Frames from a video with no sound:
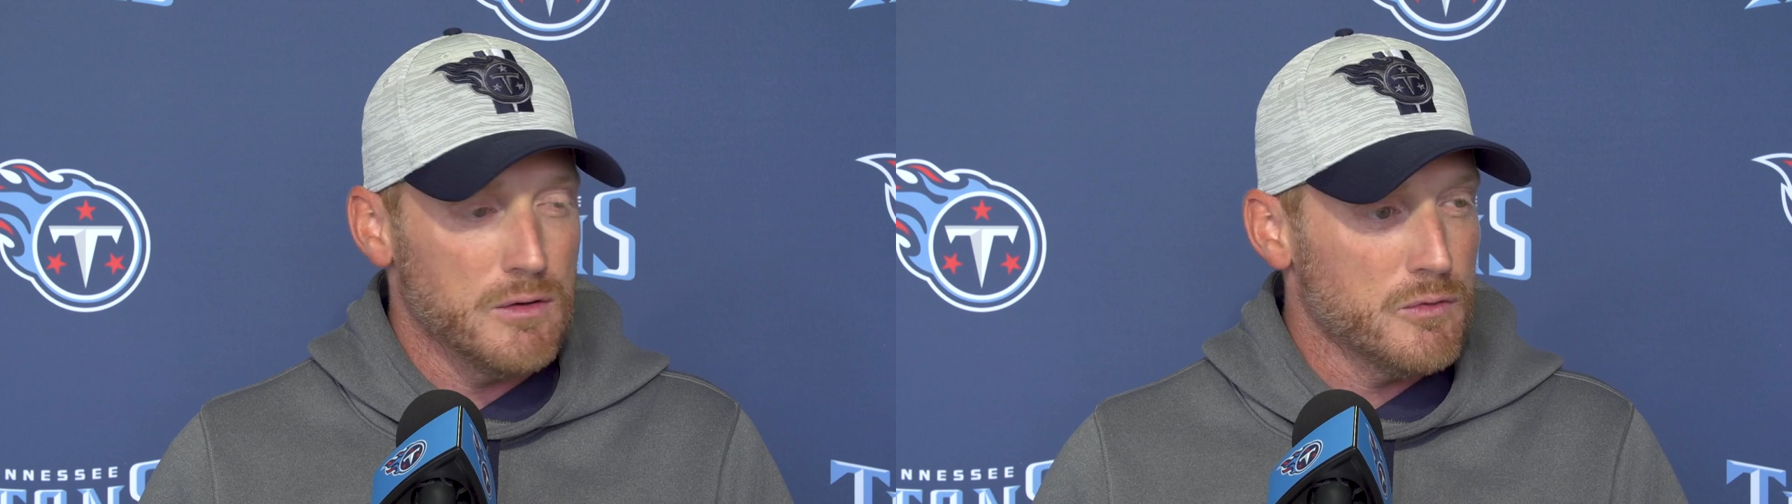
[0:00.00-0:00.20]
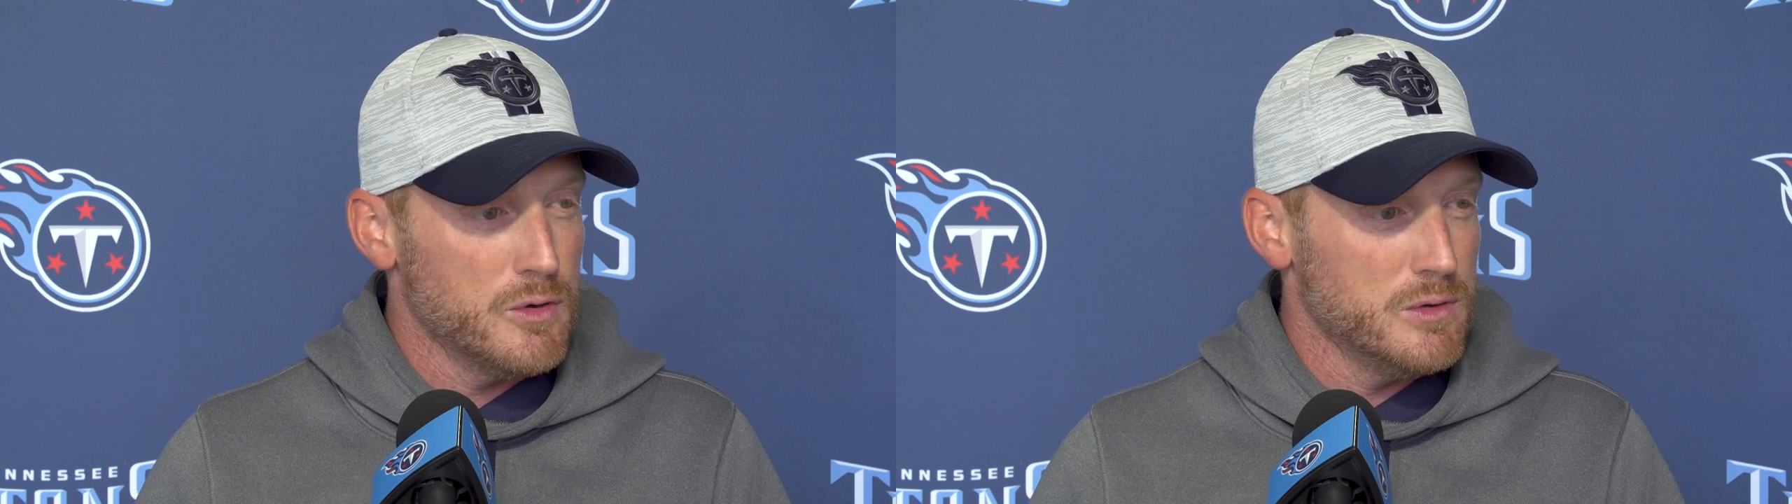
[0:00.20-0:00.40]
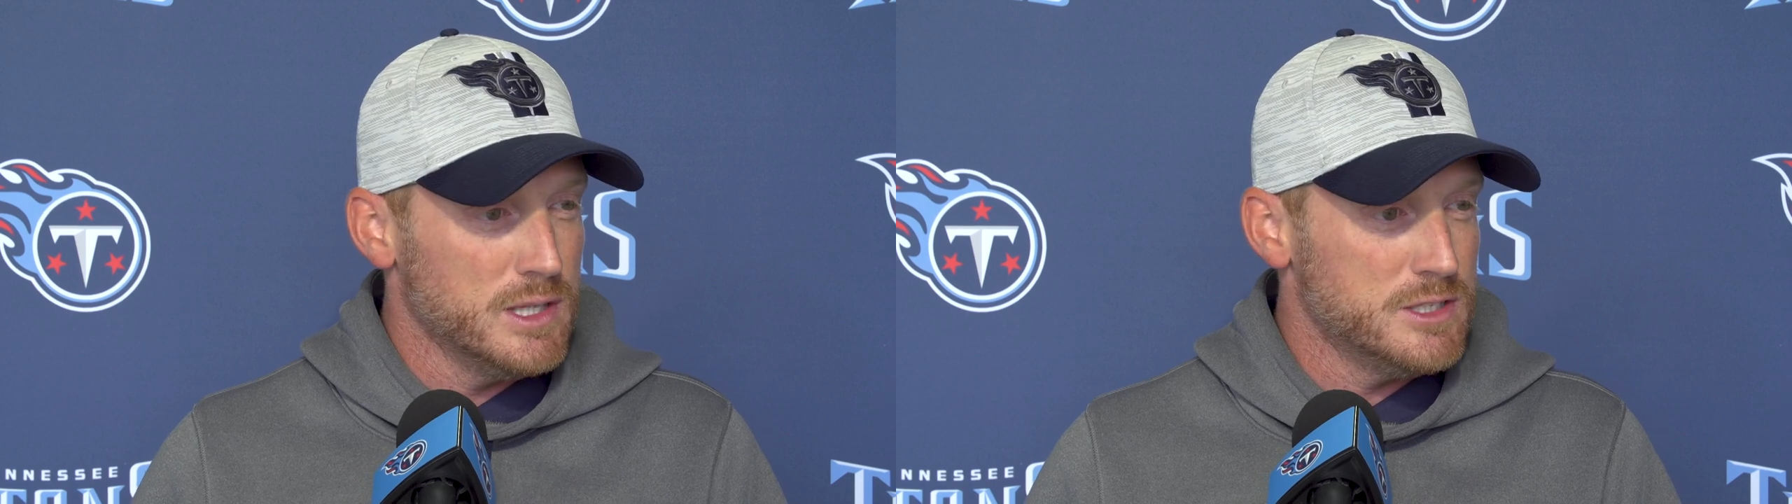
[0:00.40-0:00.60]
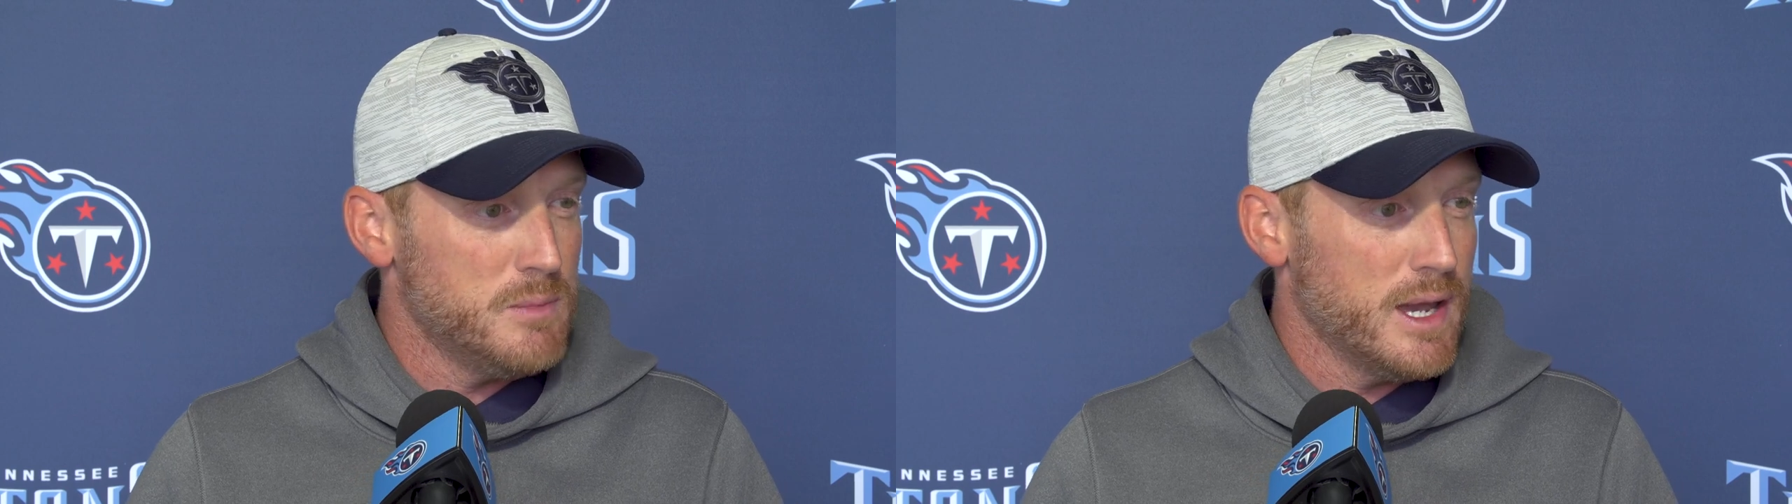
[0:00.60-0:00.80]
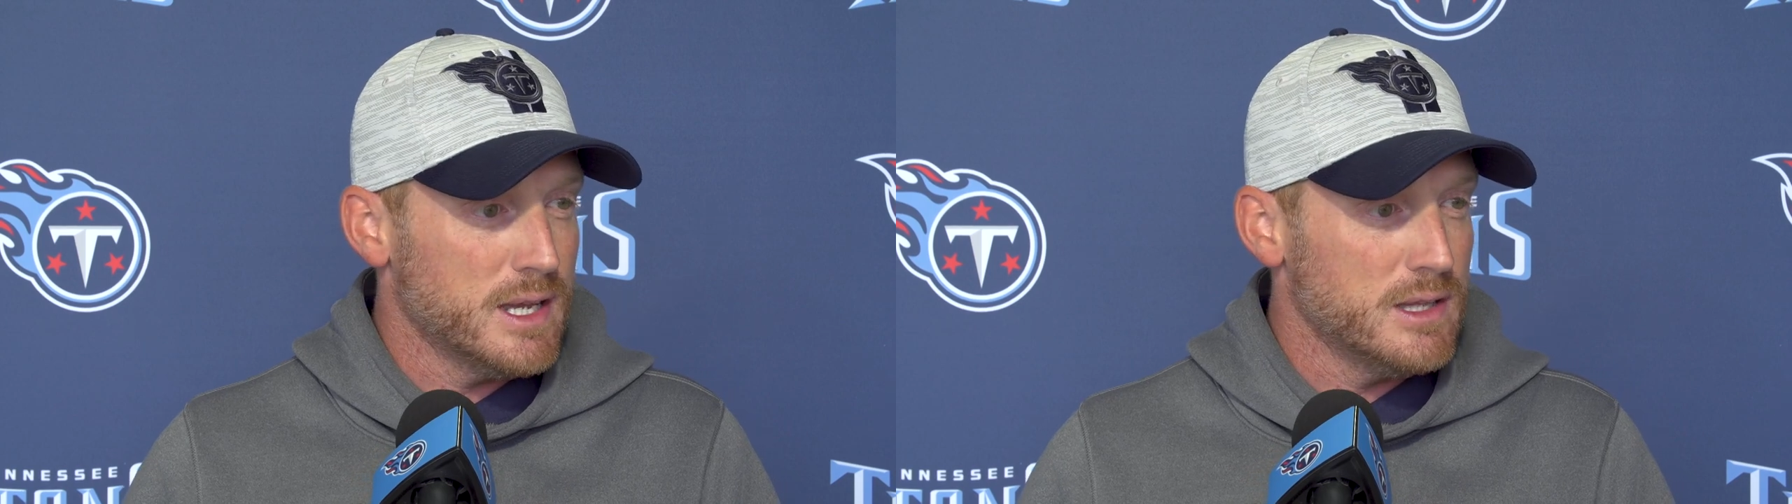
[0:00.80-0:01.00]
or free release
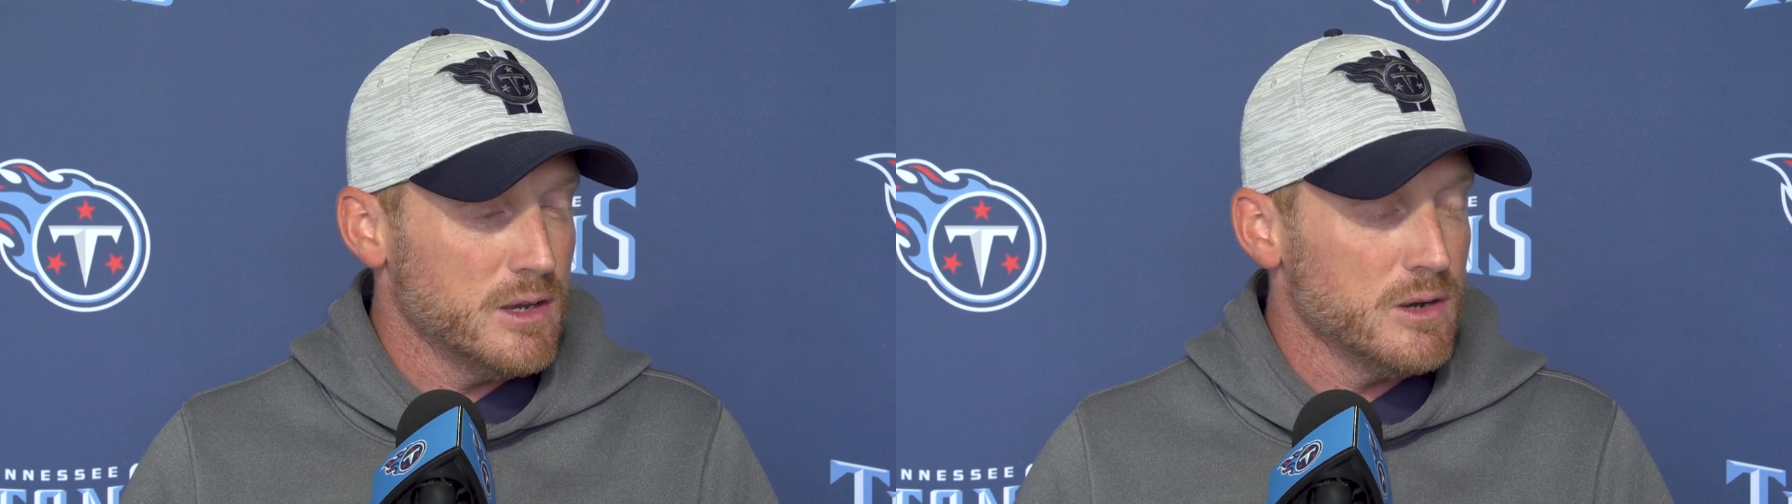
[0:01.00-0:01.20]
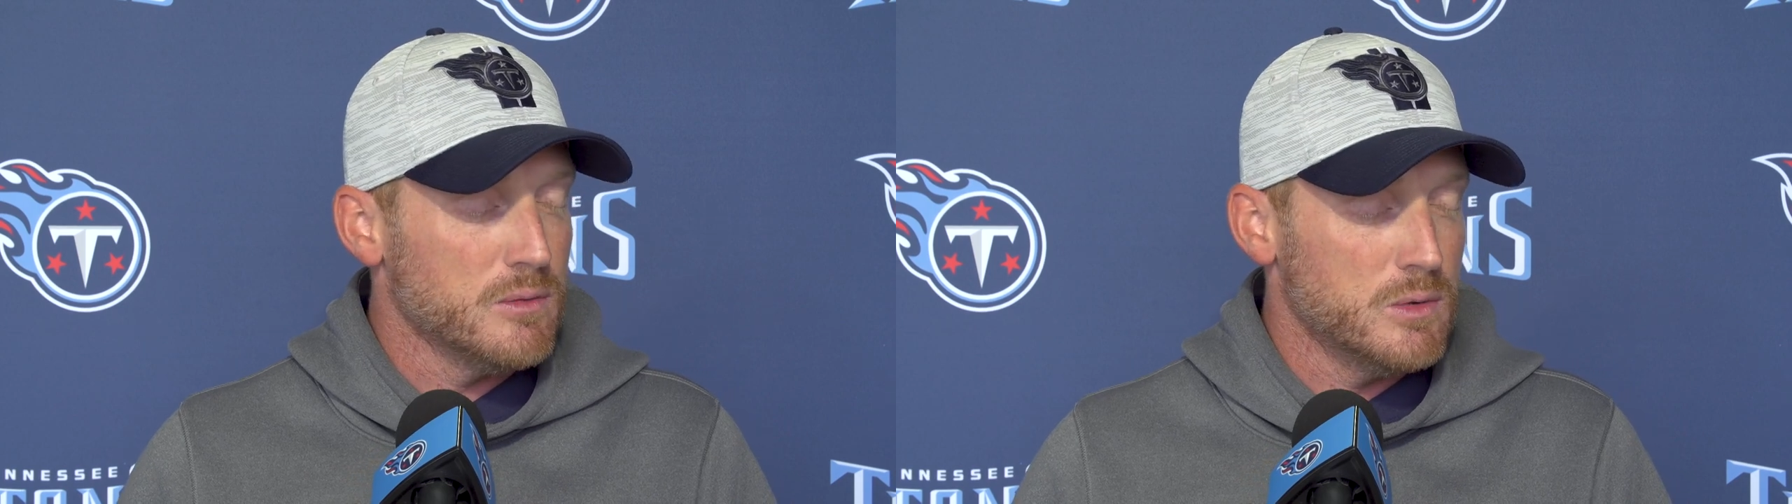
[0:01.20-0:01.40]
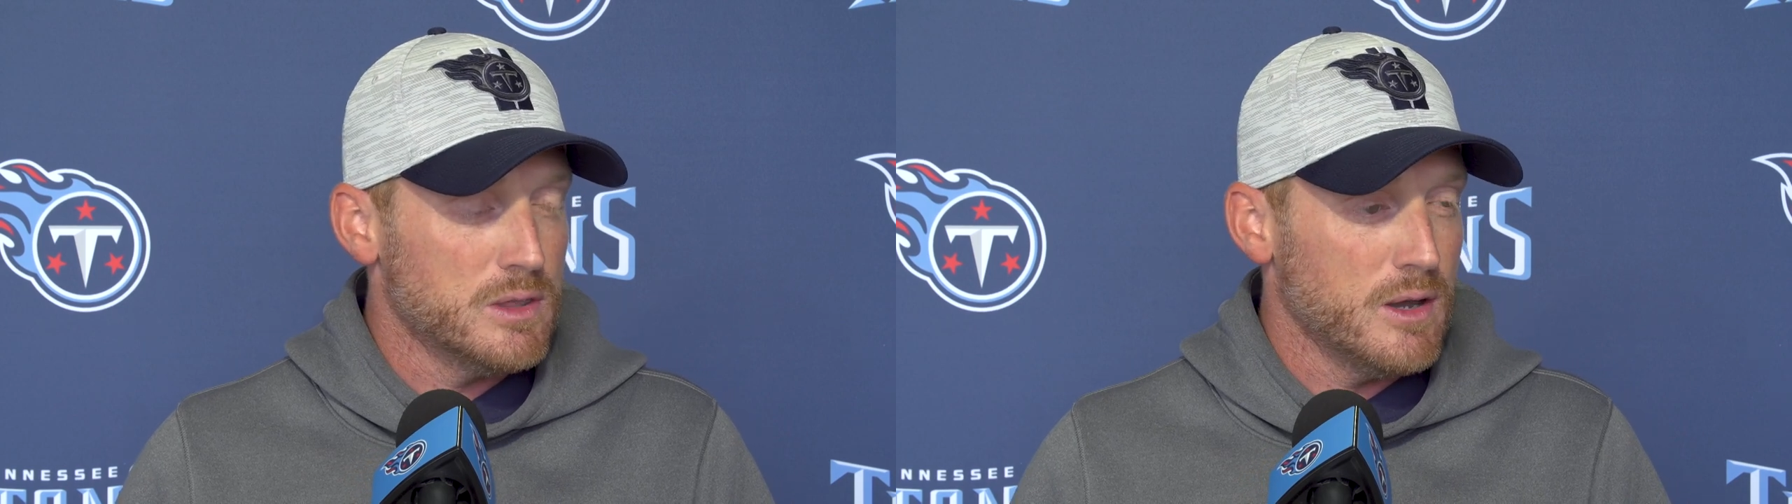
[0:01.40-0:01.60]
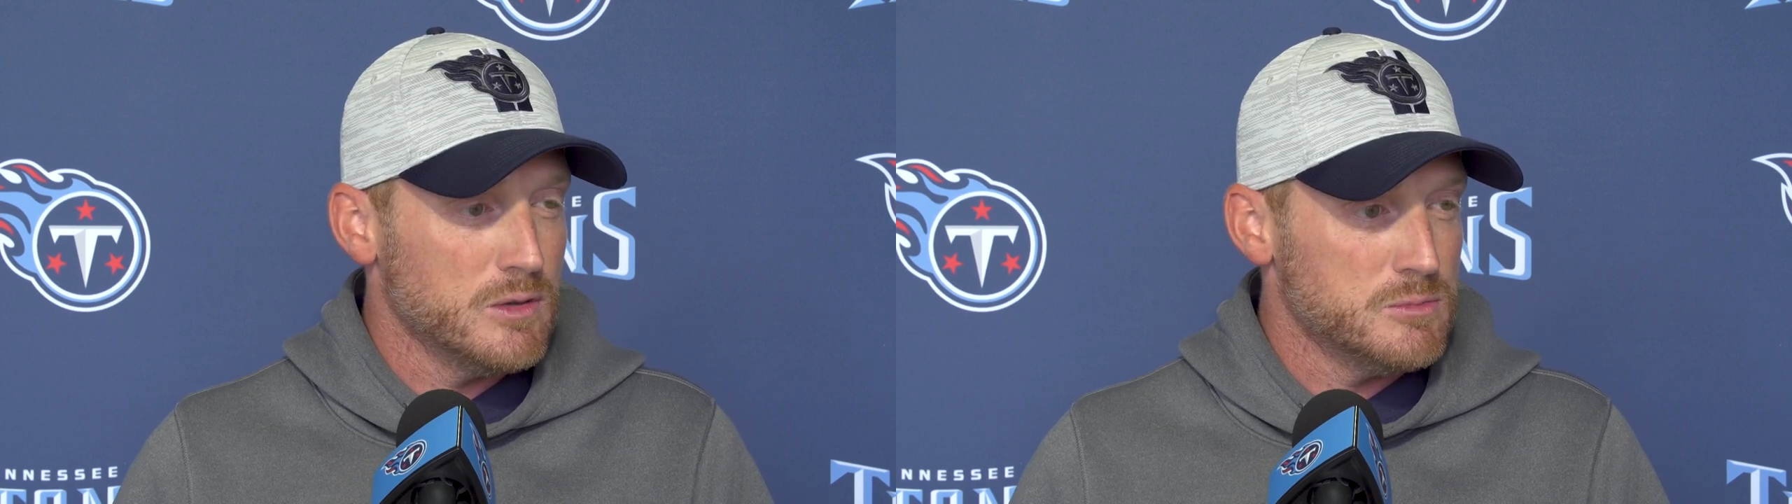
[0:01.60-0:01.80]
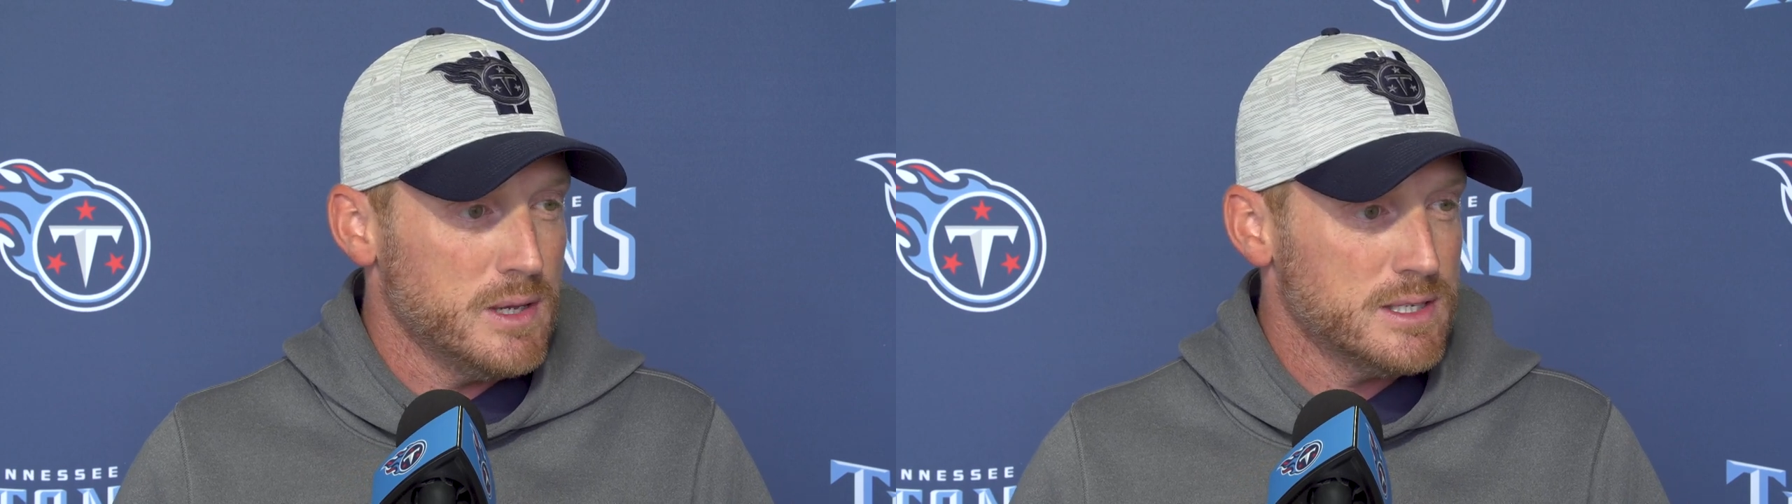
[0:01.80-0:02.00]
back in there we thought
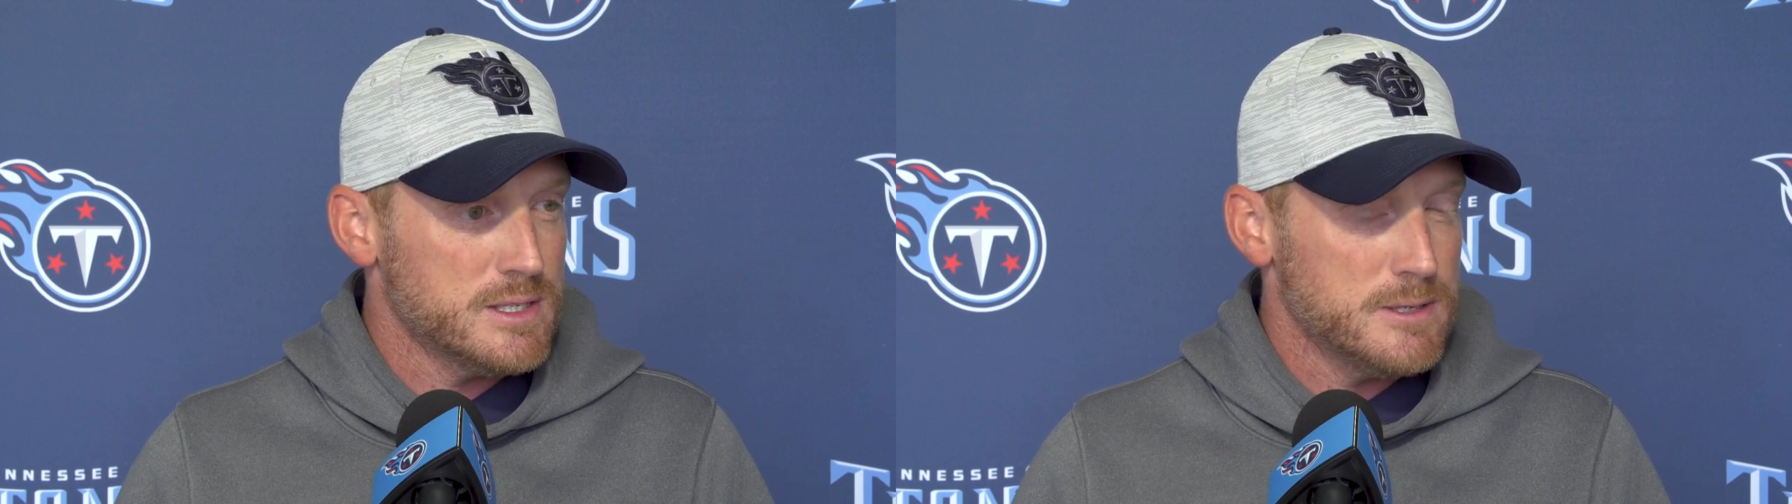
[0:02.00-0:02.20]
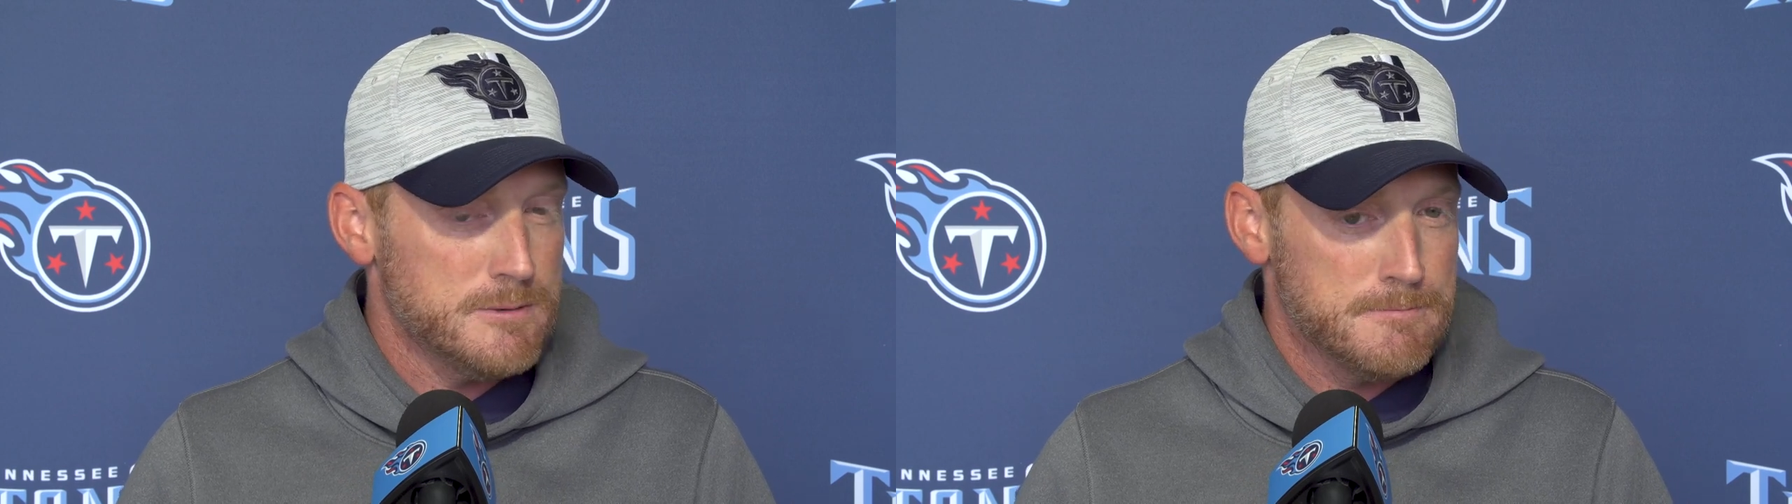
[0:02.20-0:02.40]
was best.